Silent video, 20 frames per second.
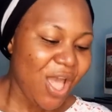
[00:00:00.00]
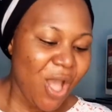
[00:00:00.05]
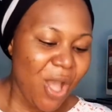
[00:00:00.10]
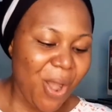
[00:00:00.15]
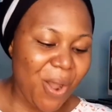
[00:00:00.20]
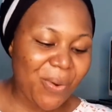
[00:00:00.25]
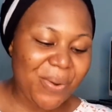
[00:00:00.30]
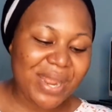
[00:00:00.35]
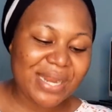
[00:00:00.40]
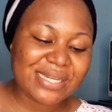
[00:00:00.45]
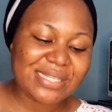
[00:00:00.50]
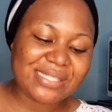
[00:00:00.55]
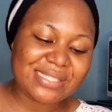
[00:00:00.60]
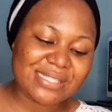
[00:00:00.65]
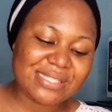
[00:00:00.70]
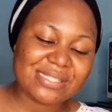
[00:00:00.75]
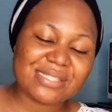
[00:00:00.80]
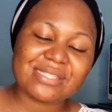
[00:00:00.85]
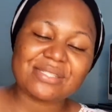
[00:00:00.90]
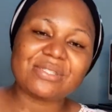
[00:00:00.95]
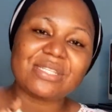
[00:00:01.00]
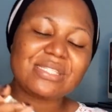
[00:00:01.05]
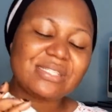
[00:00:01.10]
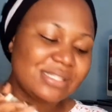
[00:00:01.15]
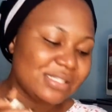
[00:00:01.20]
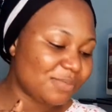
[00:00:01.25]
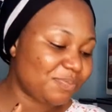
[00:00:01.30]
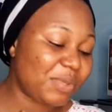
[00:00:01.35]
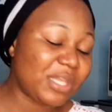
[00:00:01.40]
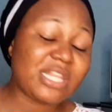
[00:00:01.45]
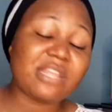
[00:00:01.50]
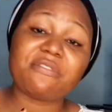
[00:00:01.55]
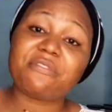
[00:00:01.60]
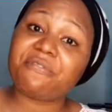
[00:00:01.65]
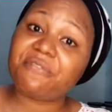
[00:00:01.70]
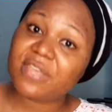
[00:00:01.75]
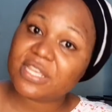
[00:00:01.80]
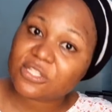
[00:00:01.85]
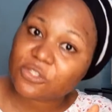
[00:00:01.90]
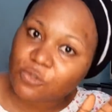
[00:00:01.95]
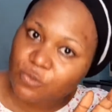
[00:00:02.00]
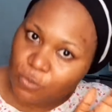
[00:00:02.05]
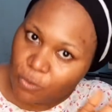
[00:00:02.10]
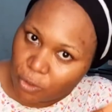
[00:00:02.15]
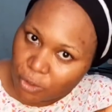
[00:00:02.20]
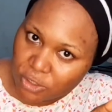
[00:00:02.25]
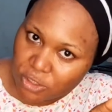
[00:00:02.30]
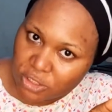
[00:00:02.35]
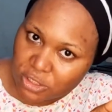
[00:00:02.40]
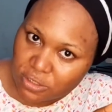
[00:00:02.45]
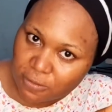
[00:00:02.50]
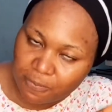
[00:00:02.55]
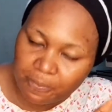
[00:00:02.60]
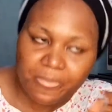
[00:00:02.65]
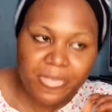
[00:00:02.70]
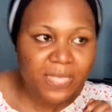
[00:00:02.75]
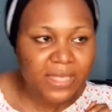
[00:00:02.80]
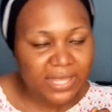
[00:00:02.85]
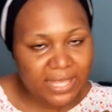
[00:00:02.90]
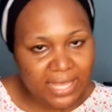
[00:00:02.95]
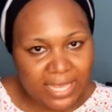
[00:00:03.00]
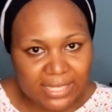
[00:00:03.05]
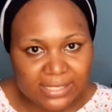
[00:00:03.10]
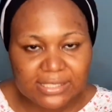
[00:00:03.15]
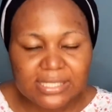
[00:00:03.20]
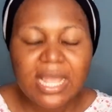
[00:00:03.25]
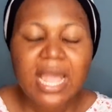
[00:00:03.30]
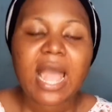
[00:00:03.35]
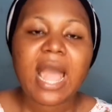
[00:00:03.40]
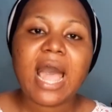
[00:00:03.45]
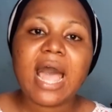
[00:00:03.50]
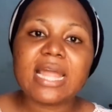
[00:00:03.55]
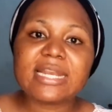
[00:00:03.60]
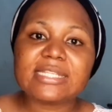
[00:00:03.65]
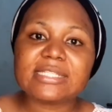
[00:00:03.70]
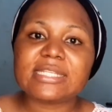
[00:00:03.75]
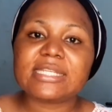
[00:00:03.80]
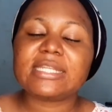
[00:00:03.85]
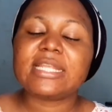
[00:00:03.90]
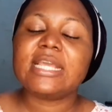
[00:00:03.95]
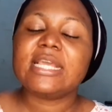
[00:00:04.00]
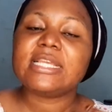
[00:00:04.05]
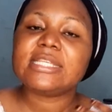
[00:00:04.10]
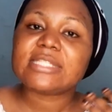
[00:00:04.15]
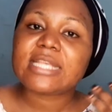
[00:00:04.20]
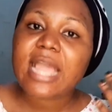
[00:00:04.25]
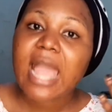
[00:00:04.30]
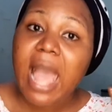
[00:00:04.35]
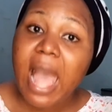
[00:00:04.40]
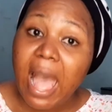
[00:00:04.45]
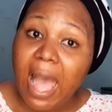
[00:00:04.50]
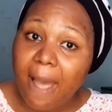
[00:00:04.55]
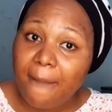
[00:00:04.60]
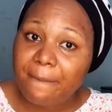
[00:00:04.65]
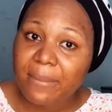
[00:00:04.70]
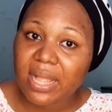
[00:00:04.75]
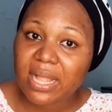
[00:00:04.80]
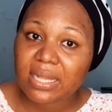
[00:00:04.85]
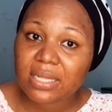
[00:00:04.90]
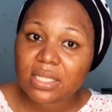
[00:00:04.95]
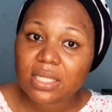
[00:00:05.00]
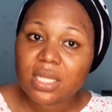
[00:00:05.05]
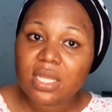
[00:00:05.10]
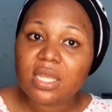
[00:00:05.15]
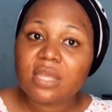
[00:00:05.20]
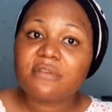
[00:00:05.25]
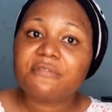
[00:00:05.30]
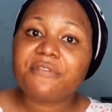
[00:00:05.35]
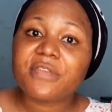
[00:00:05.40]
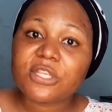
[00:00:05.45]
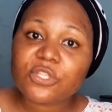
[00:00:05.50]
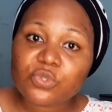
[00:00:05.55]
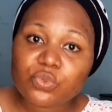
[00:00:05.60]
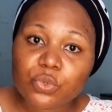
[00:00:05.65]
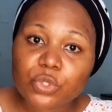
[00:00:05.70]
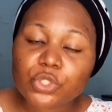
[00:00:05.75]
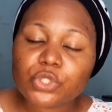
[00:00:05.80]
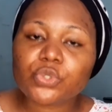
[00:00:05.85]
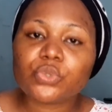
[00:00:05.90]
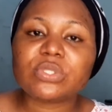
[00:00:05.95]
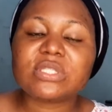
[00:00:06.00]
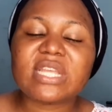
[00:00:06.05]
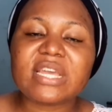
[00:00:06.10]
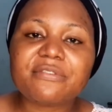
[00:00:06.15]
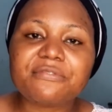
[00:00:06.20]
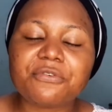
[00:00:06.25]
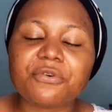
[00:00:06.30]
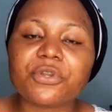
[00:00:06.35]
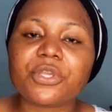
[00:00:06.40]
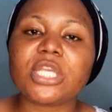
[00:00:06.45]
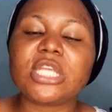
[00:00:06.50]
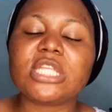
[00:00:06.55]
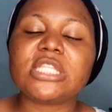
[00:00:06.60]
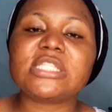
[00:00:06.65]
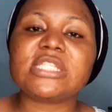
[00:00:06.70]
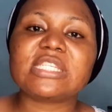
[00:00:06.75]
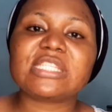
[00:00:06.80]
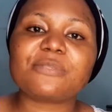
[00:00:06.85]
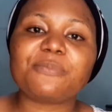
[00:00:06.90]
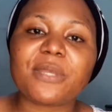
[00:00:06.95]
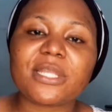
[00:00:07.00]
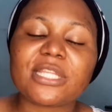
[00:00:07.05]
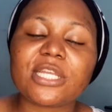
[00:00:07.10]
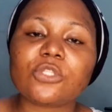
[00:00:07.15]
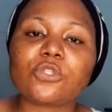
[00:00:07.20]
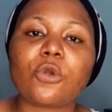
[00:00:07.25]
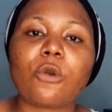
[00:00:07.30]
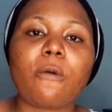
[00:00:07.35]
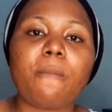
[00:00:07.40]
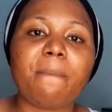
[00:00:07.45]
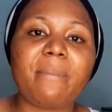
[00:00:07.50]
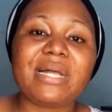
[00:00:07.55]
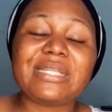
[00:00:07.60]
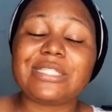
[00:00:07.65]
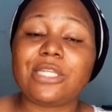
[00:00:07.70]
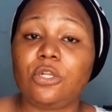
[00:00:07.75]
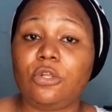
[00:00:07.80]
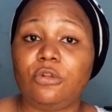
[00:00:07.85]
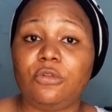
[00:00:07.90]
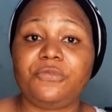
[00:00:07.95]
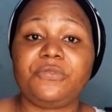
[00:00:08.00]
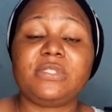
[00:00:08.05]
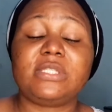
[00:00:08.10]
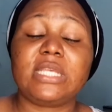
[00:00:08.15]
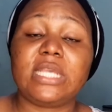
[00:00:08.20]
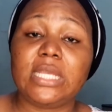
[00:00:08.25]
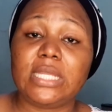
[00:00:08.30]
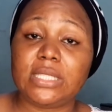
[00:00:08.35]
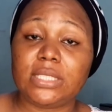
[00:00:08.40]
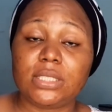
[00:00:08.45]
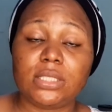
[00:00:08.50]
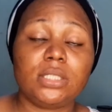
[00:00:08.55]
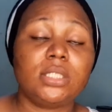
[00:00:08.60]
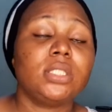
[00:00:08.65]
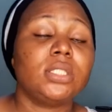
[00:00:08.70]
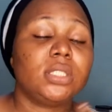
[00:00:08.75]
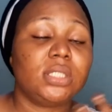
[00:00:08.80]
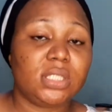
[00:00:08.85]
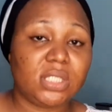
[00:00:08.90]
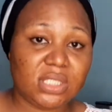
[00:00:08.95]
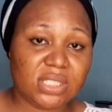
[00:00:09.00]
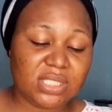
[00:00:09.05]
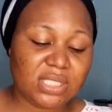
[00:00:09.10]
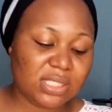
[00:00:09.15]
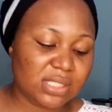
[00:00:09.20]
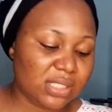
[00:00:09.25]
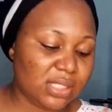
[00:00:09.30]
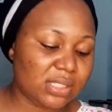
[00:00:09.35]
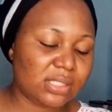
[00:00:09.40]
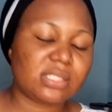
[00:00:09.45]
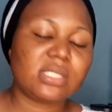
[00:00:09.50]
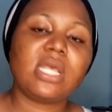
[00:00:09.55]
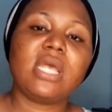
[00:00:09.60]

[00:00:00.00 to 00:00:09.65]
All right, this is being a face wash. Yes, and it's a herbal face wash, so therefore it's expected to combat a lot of skin diseases.